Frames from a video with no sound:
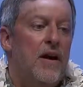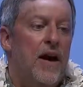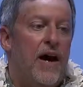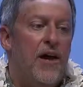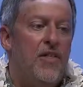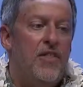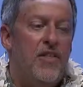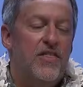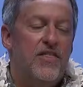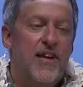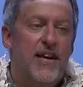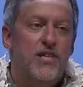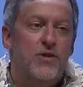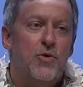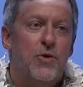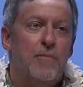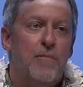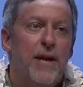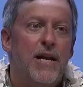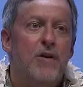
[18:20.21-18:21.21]
I think that's
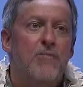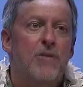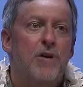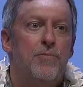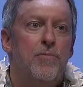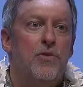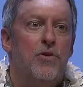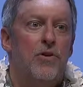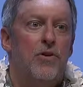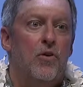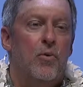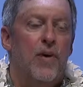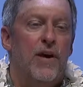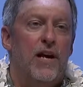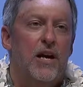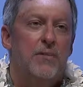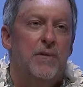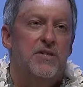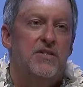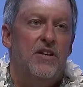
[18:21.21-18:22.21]
when many people are going to
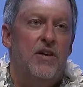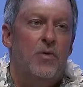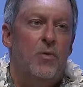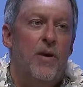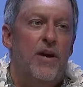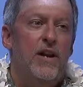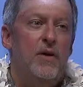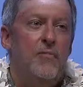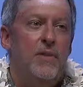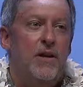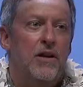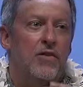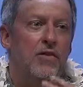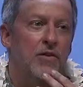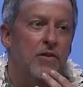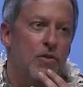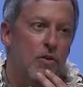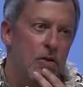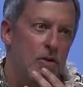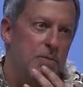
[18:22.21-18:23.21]
wake up and say, wait a minute,
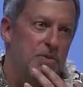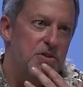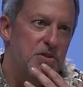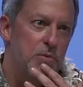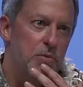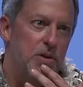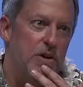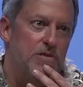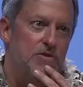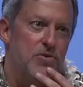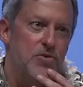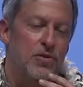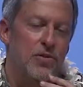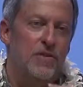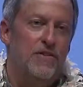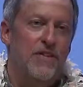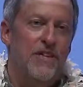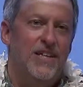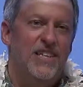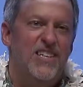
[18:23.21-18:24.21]
the norms that we have sort
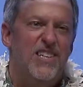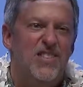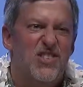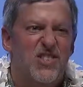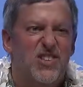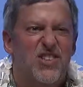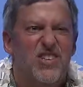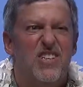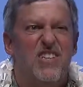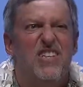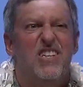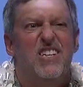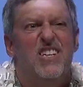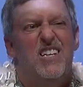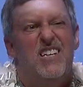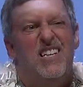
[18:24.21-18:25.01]
of uneasily